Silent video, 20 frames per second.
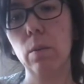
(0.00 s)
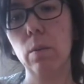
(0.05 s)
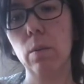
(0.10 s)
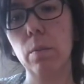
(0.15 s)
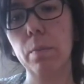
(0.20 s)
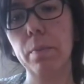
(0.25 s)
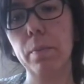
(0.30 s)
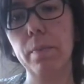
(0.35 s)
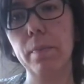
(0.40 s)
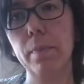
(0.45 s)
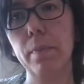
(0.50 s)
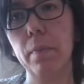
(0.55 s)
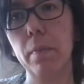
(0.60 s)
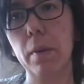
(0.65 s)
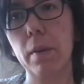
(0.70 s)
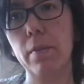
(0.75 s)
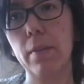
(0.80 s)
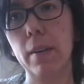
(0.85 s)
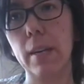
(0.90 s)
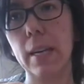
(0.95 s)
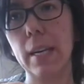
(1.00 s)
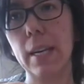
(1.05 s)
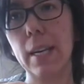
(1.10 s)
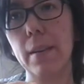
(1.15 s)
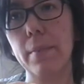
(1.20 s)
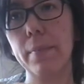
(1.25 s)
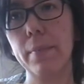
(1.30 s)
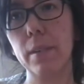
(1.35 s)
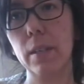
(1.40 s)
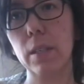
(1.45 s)
a bit
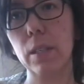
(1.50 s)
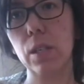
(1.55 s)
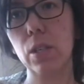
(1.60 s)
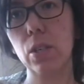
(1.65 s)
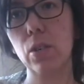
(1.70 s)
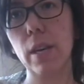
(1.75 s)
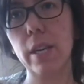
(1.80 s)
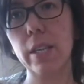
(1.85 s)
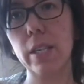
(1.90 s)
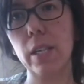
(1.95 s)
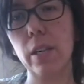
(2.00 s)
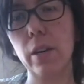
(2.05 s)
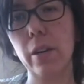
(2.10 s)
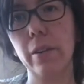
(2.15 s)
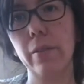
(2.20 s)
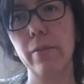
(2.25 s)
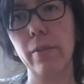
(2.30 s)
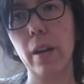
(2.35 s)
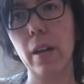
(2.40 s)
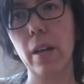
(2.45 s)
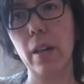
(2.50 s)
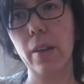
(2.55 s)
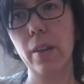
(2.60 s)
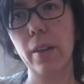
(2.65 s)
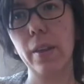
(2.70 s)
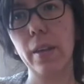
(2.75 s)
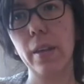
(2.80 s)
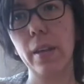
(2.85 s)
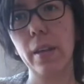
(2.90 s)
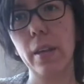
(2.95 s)
fiddly and stretch it over
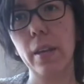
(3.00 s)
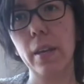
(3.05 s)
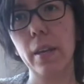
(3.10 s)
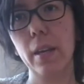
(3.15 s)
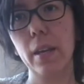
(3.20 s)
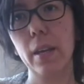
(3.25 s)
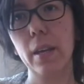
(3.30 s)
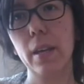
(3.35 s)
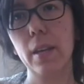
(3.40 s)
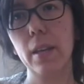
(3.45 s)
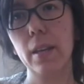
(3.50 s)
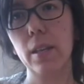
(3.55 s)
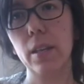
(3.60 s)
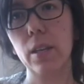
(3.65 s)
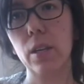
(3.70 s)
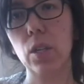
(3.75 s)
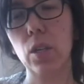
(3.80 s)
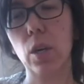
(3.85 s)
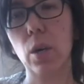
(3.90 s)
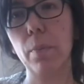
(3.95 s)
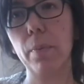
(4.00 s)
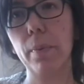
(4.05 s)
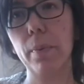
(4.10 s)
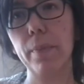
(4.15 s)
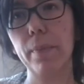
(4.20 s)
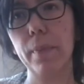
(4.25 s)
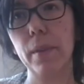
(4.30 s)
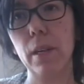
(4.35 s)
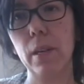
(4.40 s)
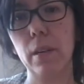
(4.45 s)
the top
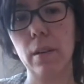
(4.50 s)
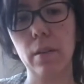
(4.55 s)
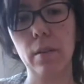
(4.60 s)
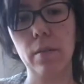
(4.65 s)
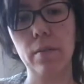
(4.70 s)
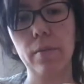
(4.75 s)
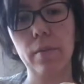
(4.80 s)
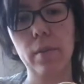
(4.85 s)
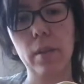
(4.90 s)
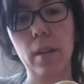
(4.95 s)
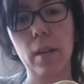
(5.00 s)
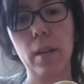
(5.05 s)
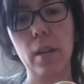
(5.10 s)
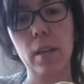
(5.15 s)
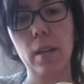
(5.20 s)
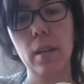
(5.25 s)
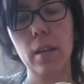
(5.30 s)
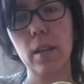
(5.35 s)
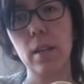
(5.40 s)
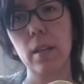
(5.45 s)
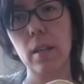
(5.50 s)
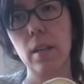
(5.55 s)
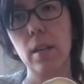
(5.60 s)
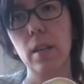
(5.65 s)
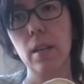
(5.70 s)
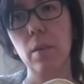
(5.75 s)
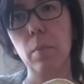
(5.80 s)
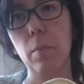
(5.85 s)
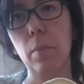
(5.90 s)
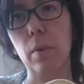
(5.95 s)
of the
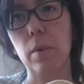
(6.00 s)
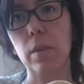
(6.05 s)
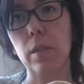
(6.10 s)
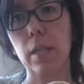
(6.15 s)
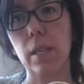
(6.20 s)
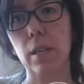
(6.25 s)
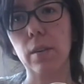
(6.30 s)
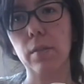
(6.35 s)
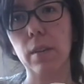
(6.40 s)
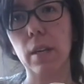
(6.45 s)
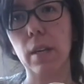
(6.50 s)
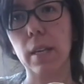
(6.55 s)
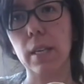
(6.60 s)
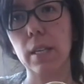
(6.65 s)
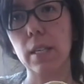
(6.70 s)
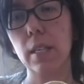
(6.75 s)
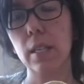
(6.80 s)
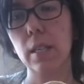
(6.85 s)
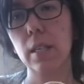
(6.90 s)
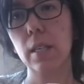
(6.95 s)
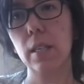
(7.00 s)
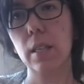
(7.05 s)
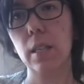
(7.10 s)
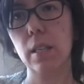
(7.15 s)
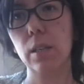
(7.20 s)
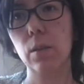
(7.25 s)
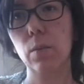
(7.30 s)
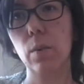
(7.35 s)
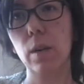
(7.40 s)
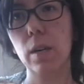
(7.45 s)
body of the lid
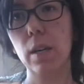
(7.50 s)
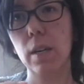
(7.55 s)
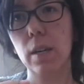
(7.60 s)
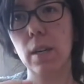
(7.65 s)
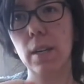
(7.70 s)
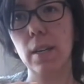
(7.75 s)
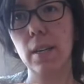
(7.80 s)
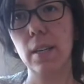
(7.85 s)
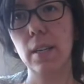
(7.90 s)
that's one